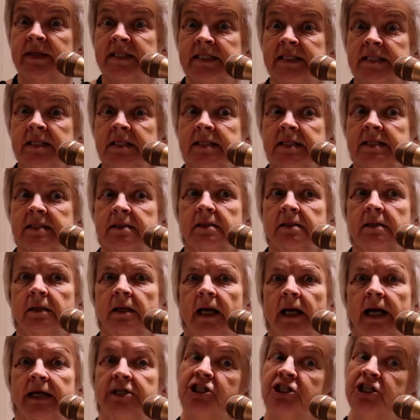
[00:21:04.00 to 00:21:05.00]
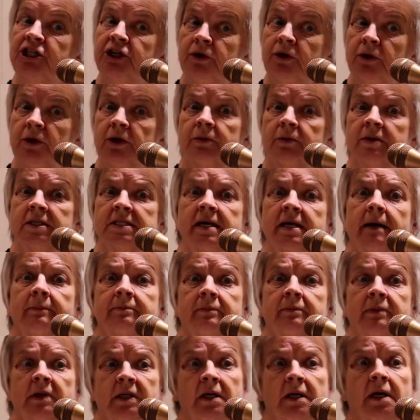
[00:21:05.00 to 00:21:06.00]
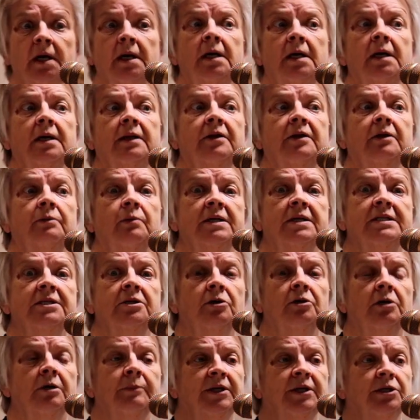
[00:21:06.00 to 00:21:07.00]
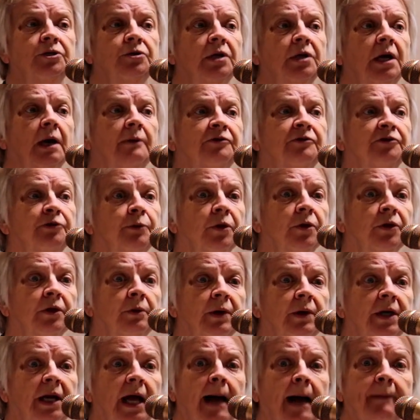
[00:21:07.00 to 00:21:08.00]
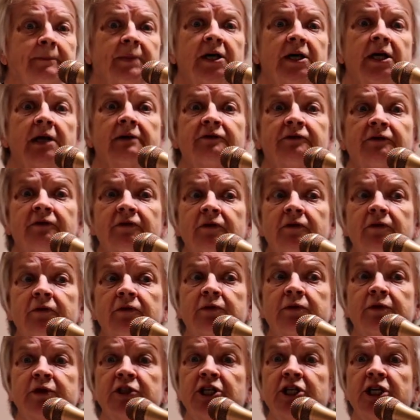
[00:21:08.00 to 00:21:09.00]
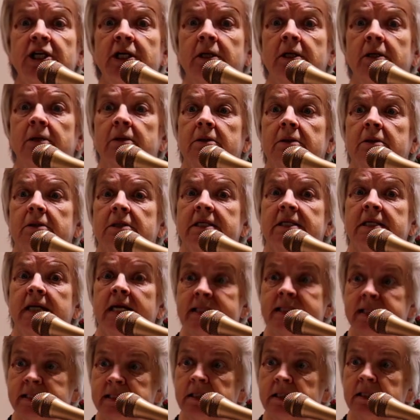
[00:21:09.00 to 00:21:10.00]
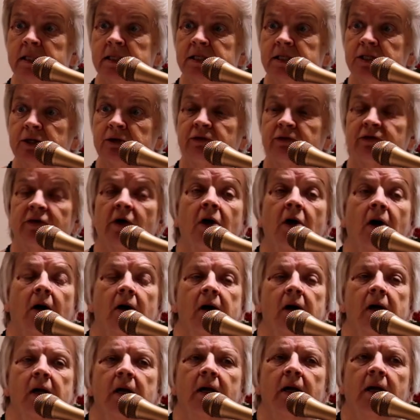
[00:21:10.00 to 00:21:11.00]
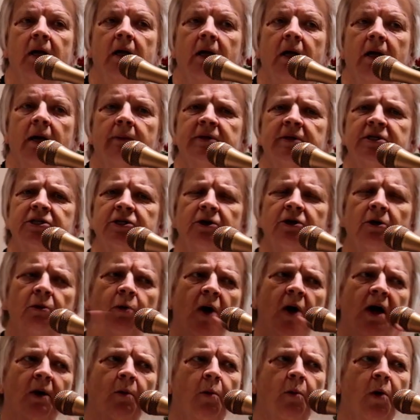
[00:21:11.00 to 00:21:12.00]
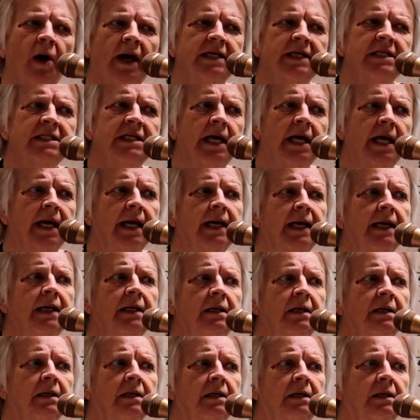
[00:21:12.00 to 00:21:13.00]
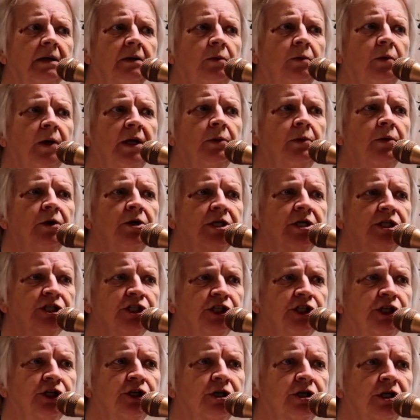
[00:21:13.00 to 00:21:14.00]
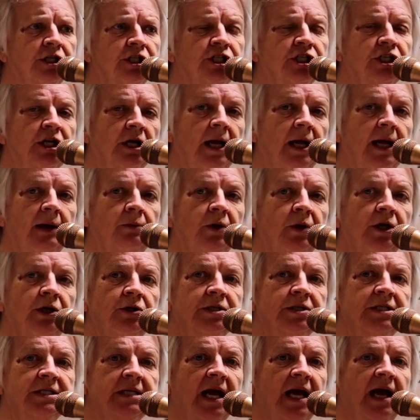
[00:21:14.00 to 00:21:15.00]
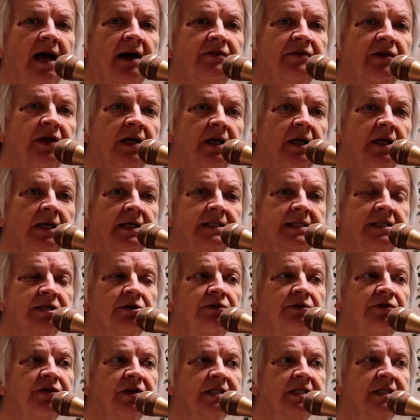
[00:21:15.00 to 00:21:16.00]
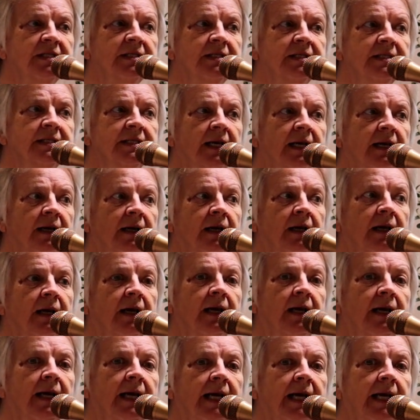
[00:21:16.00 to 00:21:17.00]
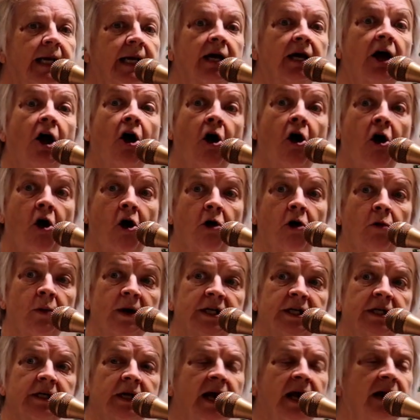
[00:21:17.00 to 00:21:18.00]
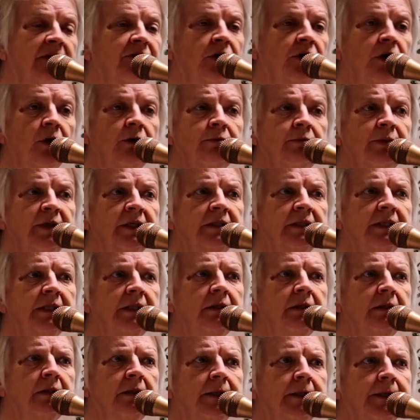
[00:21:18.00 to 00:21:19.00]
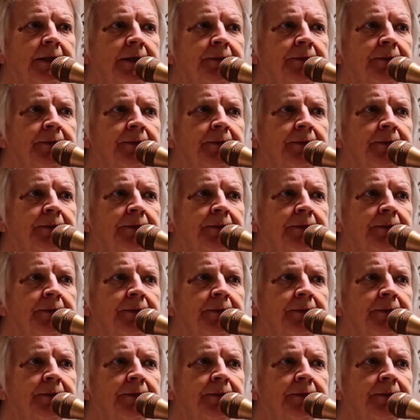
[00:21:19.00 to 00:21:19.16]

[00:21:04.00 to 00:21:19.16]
business, and she knew there was something that wasn't going to be too comfortable that would happen if she tested us too far. But you know what? One day, we were at church, and we used to have services in a hall. We didn't have our own building,